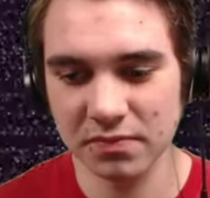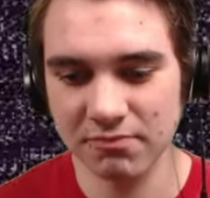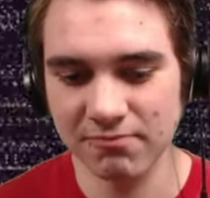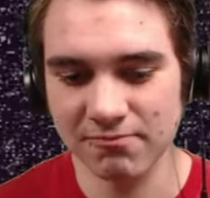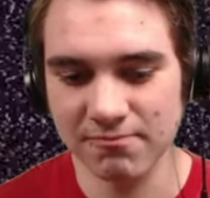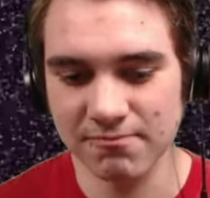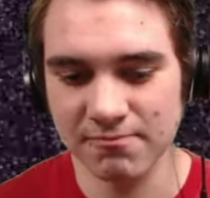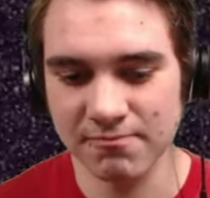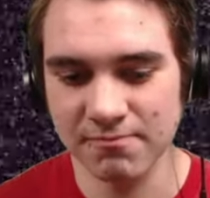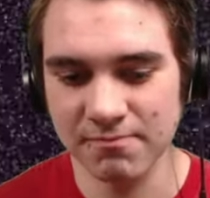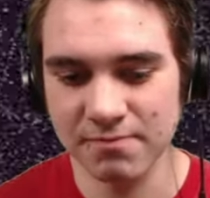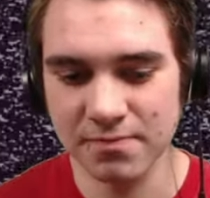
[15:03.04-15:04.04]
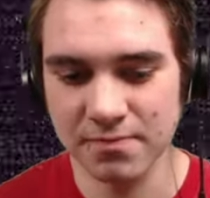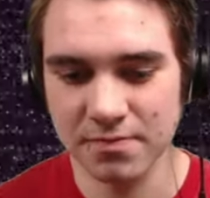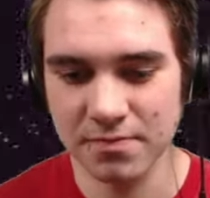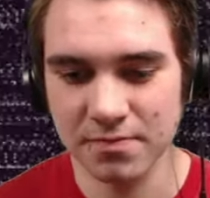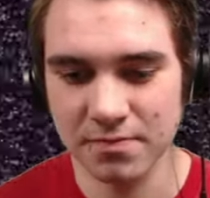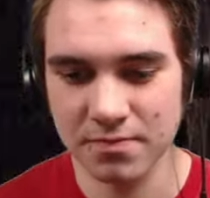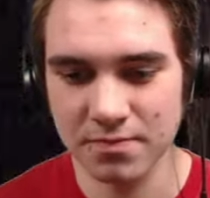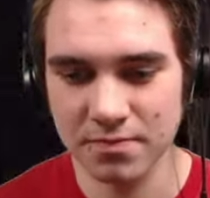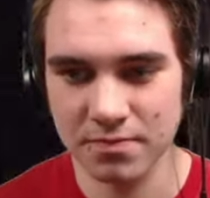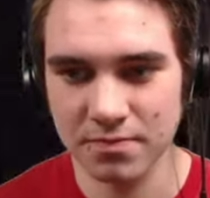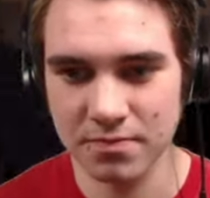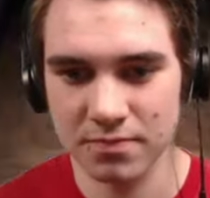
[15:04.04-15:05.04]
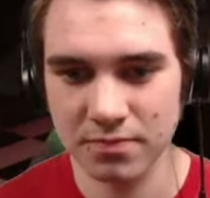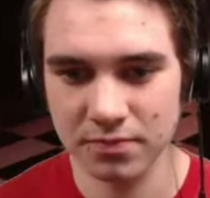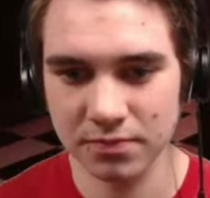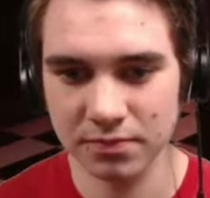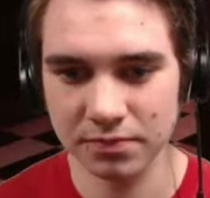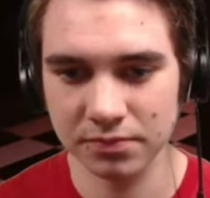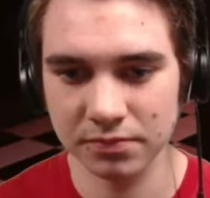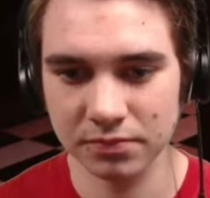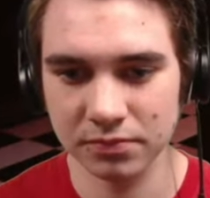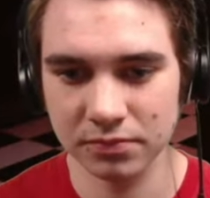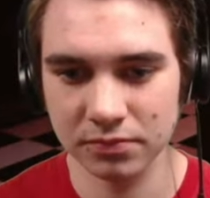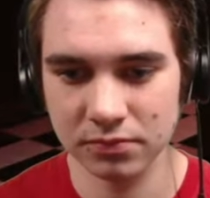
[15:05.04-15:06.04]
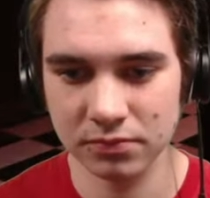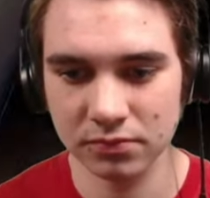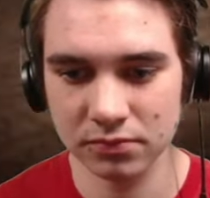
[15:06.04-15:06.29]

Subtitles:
[no speech]